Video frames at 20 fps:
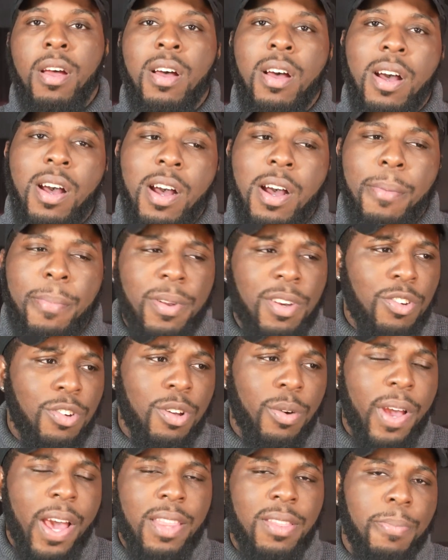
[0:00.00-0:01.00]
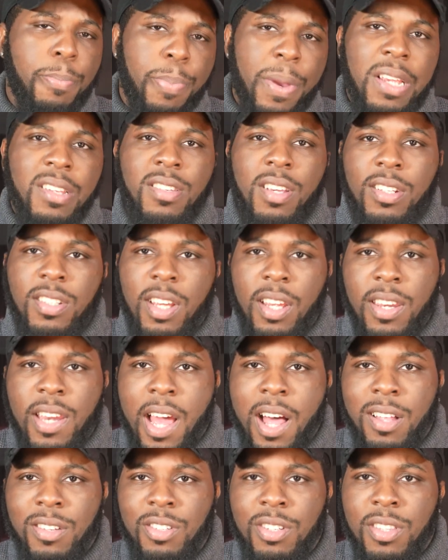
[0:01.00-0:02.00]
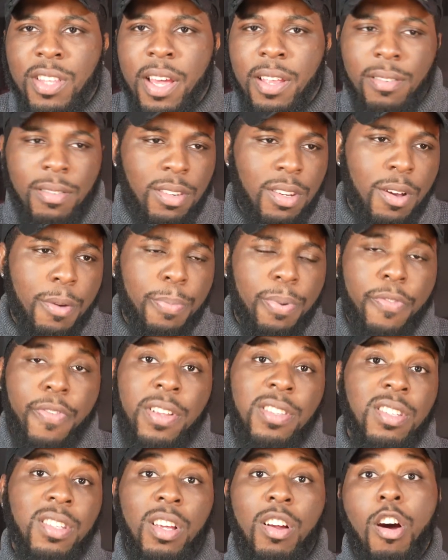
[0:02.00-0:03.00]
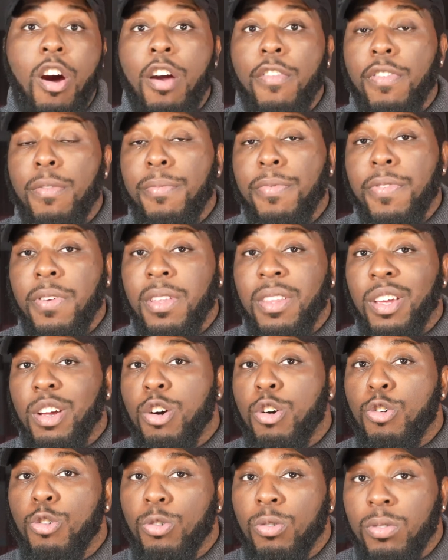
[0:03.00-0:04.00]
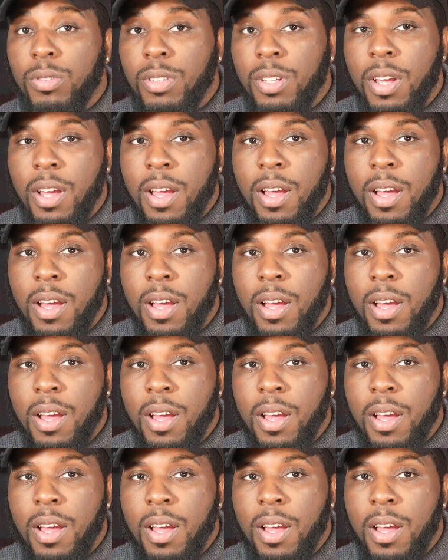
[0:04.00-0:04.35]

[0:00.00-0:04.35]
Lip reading: but it had basic technology that, prevented the car from feeling old,